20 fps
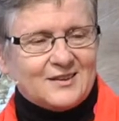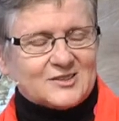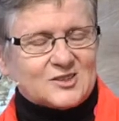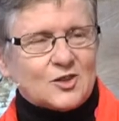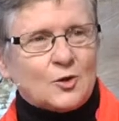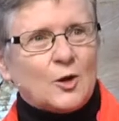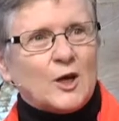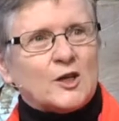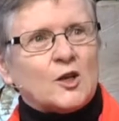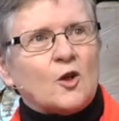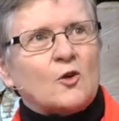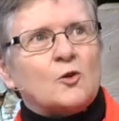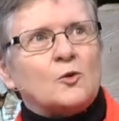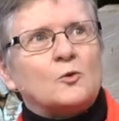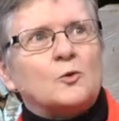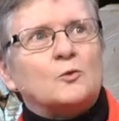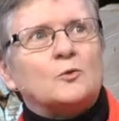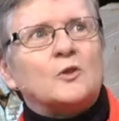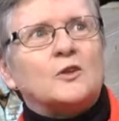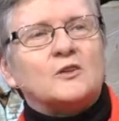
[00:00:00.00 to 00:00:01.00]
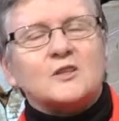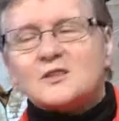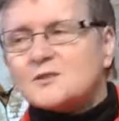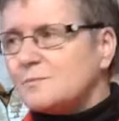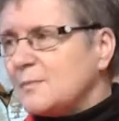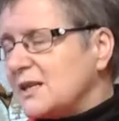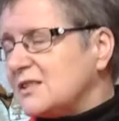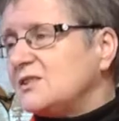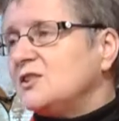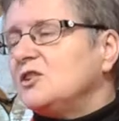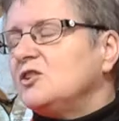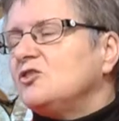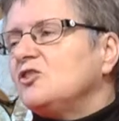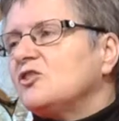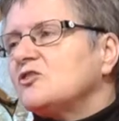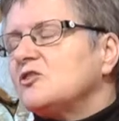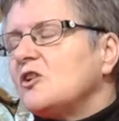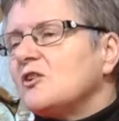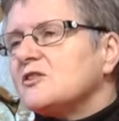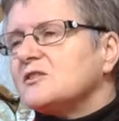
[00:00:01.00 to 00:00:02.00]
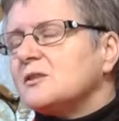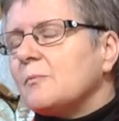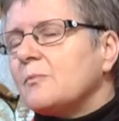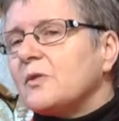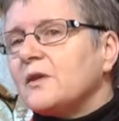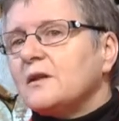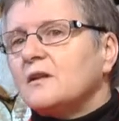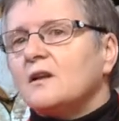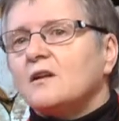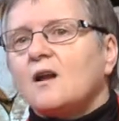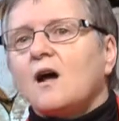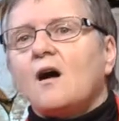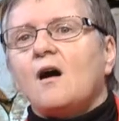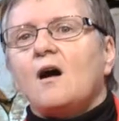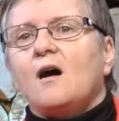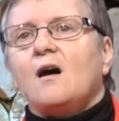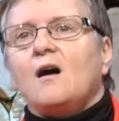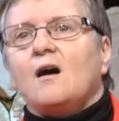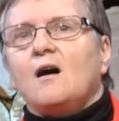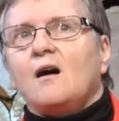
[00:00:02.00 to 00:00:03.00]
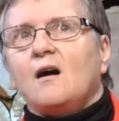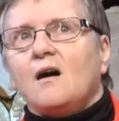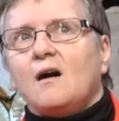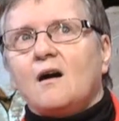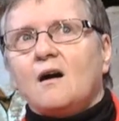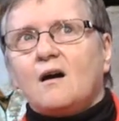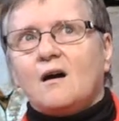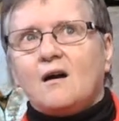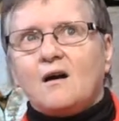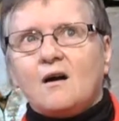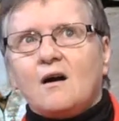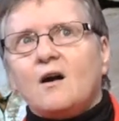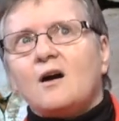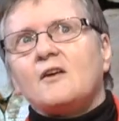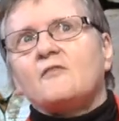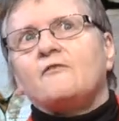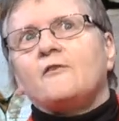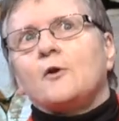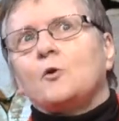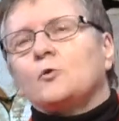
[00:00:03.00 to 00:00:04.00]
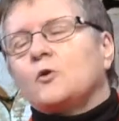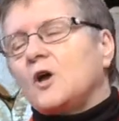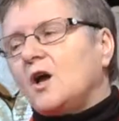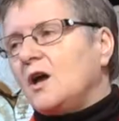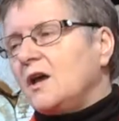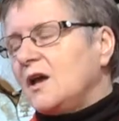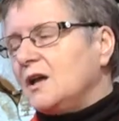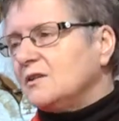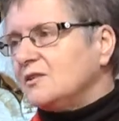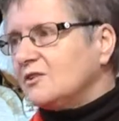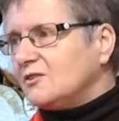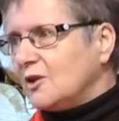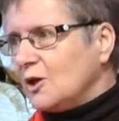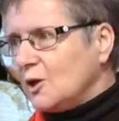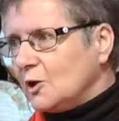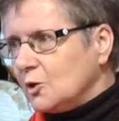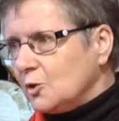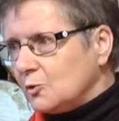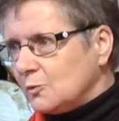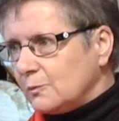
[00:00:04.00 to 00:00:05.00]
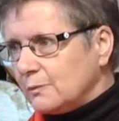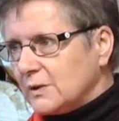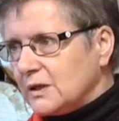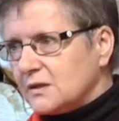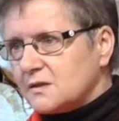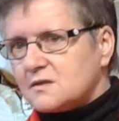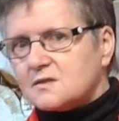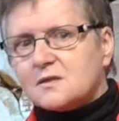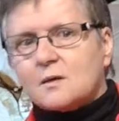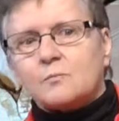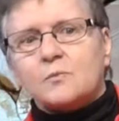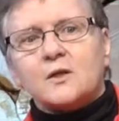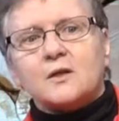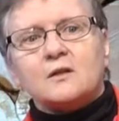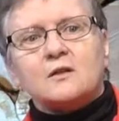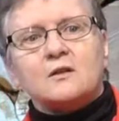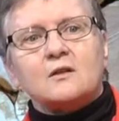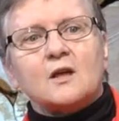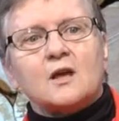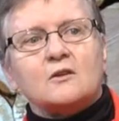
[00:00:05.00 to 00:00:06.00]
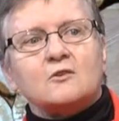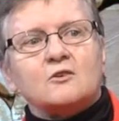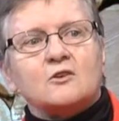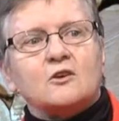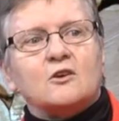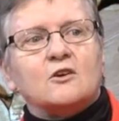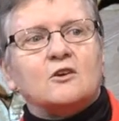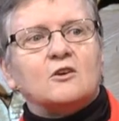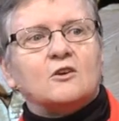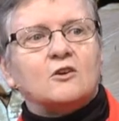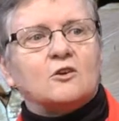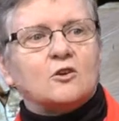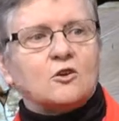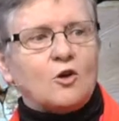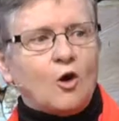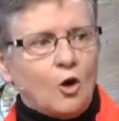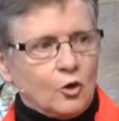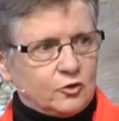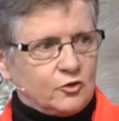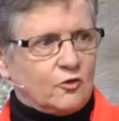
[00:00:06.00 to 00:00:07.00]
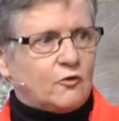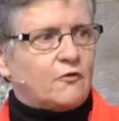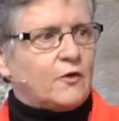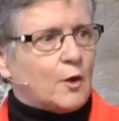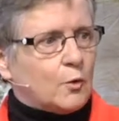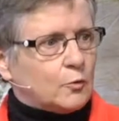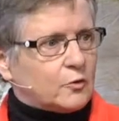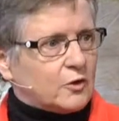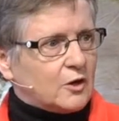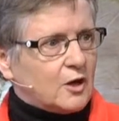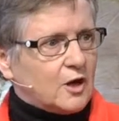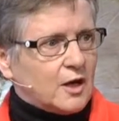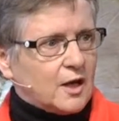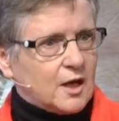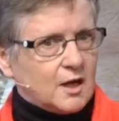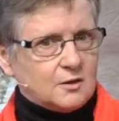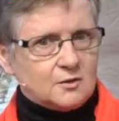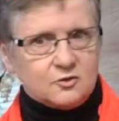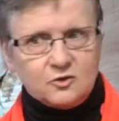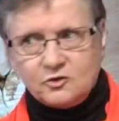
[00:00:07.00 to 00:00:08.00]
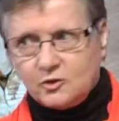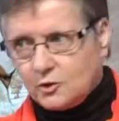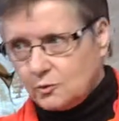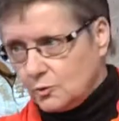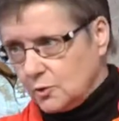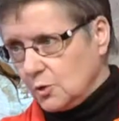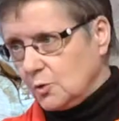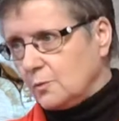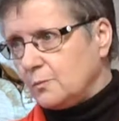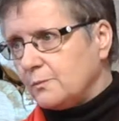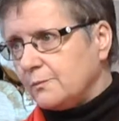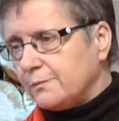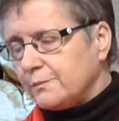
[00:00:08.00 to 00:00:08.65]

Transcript: so I know that this message is not something that I felt I had to tell you, it's something that God felt I had to tell you.